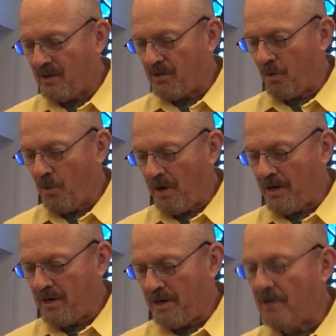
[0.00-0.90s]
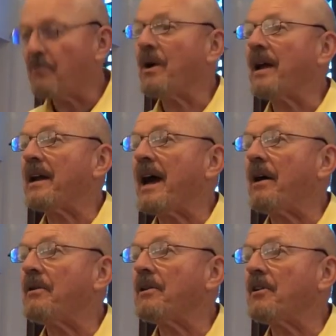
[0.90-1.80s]
The wind ran
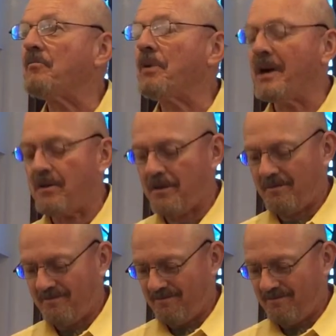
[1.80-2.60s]
out of breath.